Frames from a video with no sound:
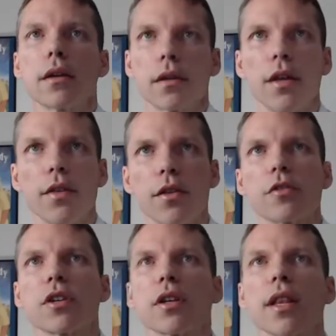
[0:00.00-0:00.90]
And then there's
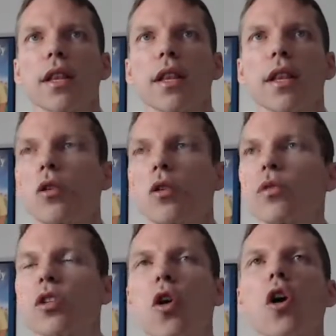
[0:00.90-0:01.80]
a list. So it was
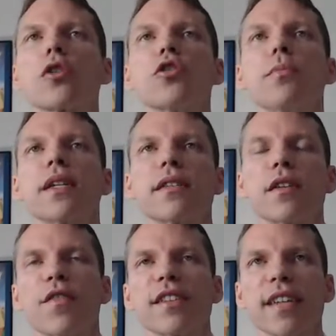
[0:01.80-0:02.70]
an
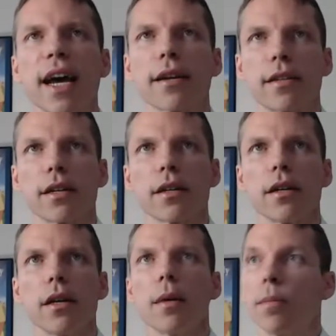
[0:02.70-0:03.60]
argumentative tactic,
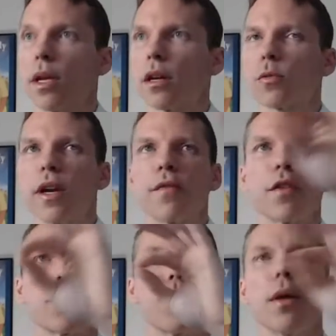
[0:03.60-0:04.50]
because we have
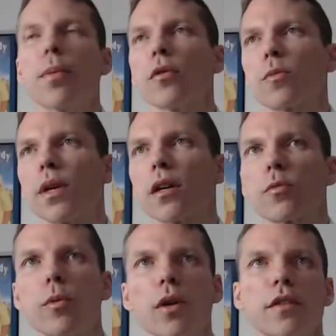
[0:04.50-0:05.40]
different peoples, because
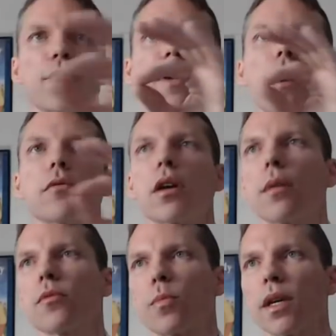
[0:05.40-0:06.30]
we want different
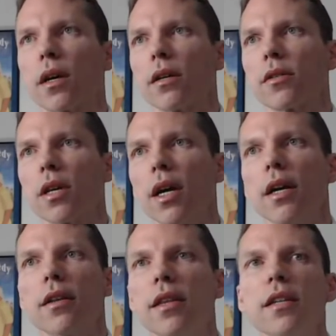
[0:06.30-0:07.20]
outcomes, because
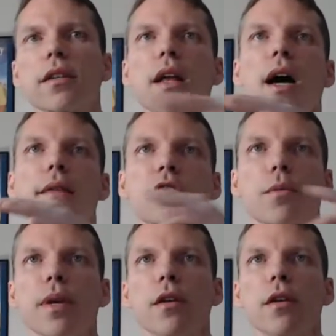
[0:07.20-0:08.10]
these lives are
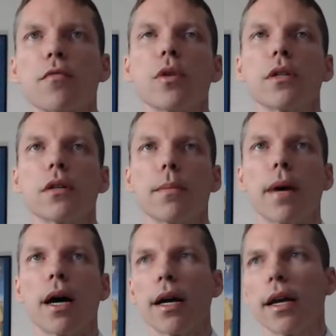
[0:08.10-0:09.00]
being ruined
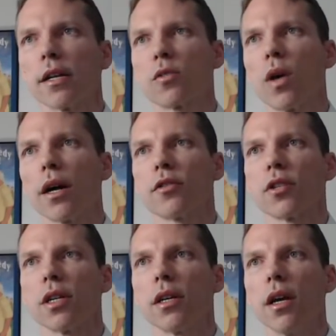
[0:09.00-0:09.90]
by X, Y, or
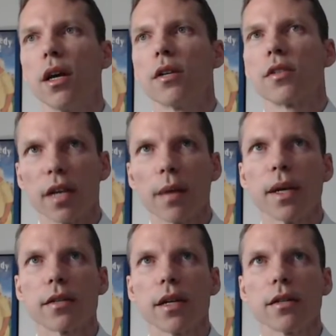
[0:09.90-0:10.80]
Z. Does that
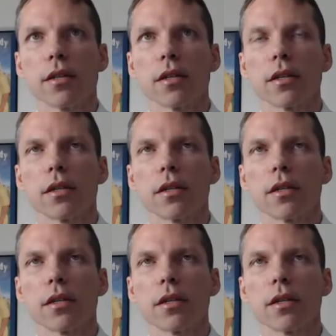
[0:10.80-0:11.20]
make sense?